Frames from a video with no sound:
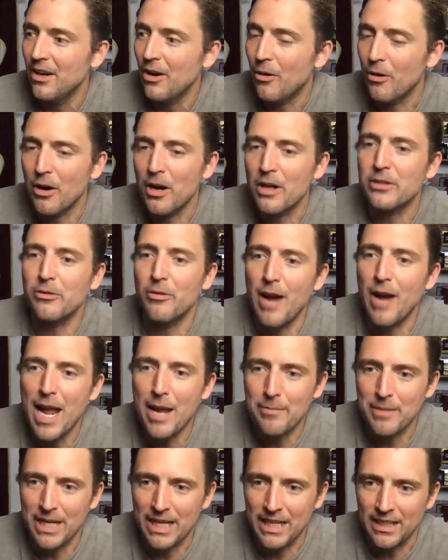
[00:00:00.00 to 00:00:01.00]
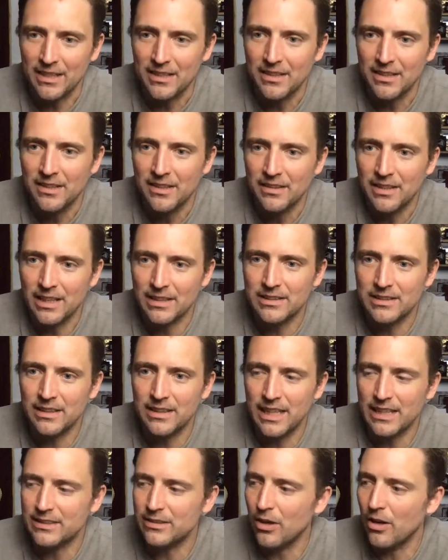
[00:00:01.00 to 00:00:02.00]
or a Grammy
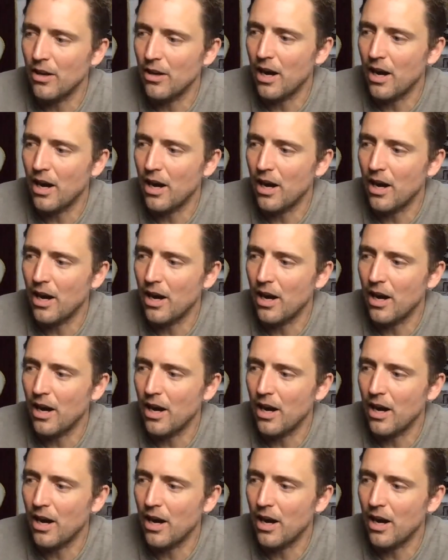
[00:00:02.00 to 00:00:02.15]
that's